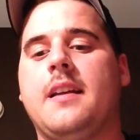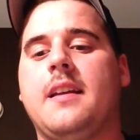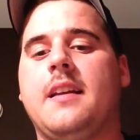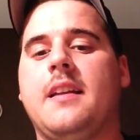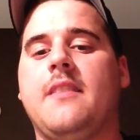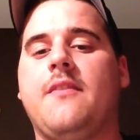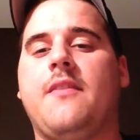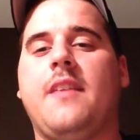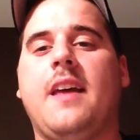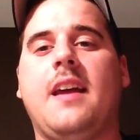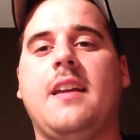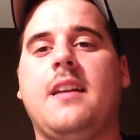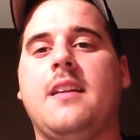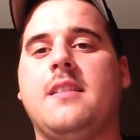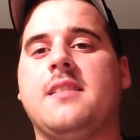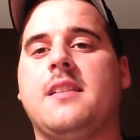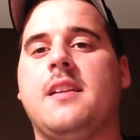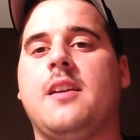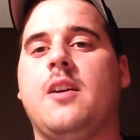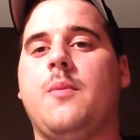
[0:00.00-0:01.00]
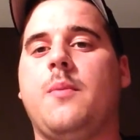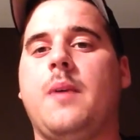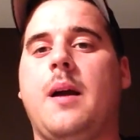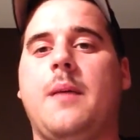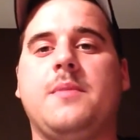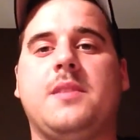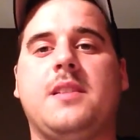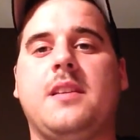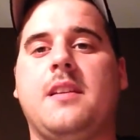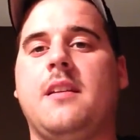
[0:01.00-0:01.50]
And if that doesn't help, I'm
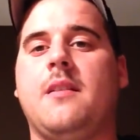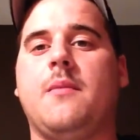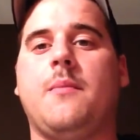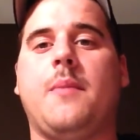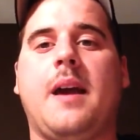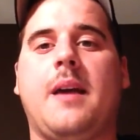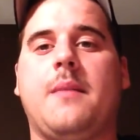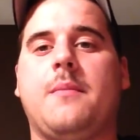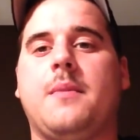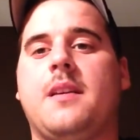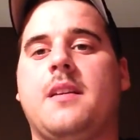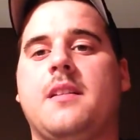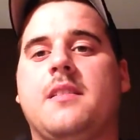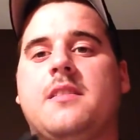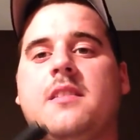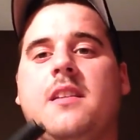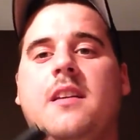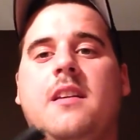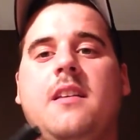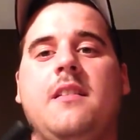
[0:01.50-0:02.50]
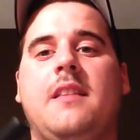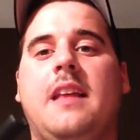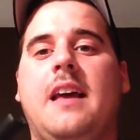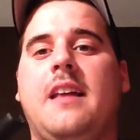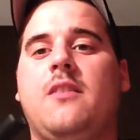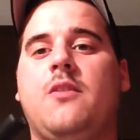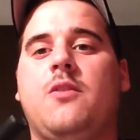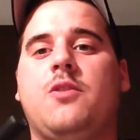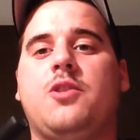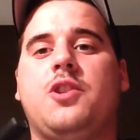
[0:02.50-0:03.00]
sending it back, because that
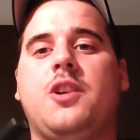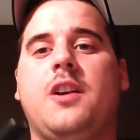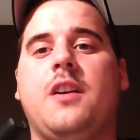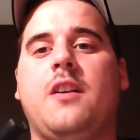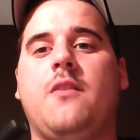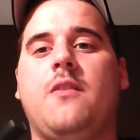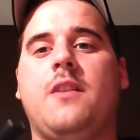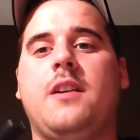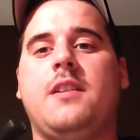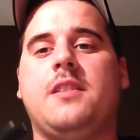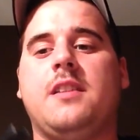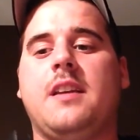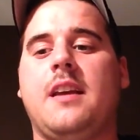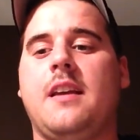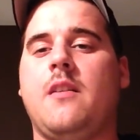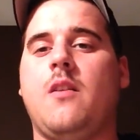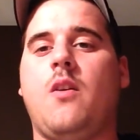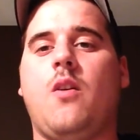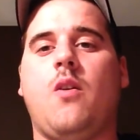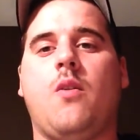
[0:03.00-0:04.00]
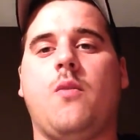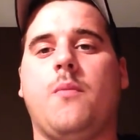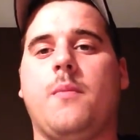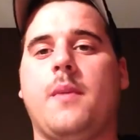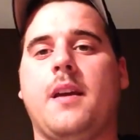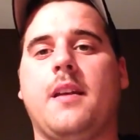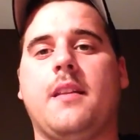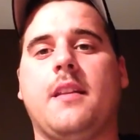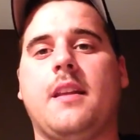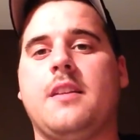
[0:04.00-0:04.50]
little trigger reset, oh
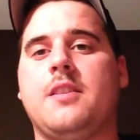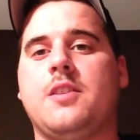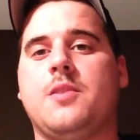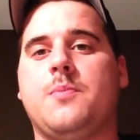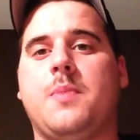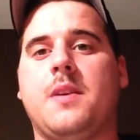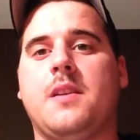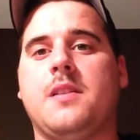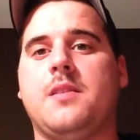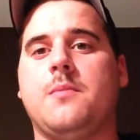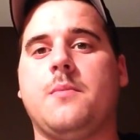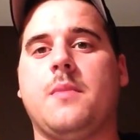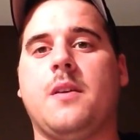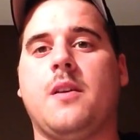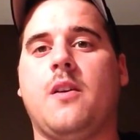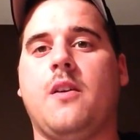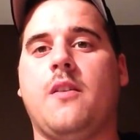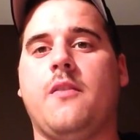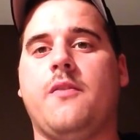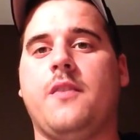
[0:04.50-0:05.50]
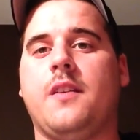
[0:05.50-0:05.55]
man, that just pisses me off.